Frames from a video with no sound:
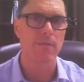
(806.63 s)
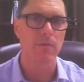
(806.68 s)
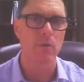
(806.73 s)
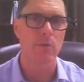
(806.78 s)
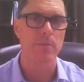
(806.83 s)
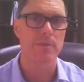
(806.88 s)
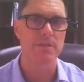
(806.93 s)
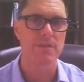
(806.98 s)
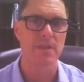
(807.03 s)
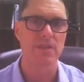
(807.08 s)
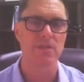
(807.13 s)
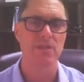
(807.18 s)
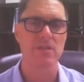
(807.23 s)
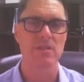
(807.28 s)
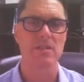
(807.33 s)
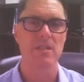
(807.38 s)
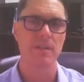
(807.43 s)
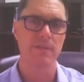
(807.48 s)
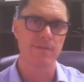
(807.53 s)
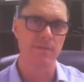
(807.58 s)
4
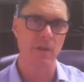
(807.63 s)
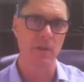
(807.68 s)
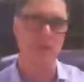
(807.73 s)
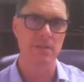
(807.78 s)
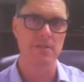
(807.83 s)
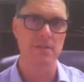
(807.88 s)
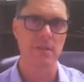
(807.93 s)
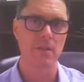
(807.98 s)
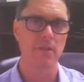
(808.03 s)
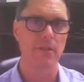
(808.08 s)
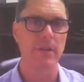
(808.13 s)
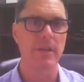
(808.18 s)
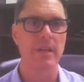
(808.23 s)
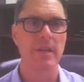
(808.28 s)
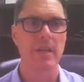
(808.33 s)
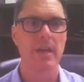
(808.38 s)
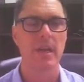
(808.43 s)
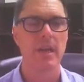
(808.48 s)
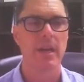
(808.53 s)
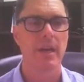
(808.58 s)
positions if volatility
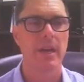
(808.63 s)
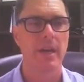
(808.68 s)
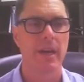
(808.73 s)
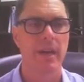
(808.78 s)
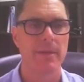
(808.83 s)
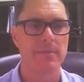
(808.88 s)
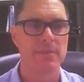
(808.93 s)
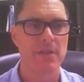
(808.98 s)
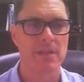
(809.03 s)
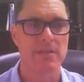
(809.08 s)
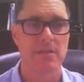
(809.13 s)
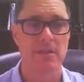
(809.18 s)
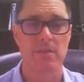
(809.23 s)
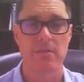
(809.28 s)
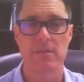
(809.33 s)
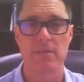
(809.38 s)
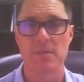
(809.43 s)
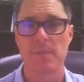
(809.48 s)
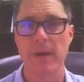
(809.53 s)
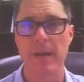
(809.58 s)

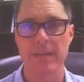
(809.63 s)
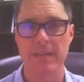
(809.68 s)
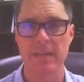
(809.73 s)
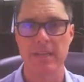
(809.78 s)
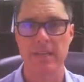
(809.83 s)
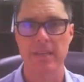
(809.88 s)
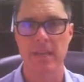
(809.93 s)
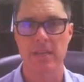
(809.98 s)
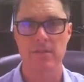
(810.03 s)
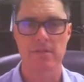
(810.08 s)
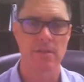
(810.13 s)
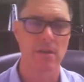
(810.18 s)
doesn't spike again.